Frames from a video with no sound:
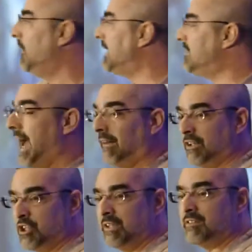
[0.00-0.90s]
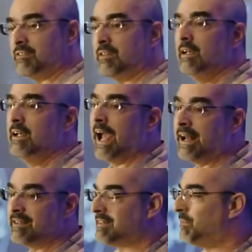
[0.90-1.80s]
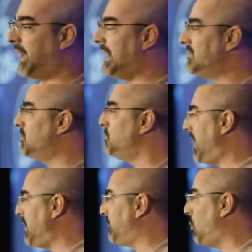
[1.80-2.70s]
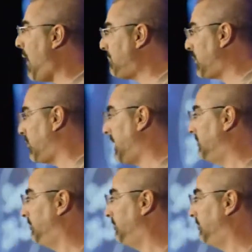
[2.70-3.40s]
intelligence, and in some cases, money for weaponry.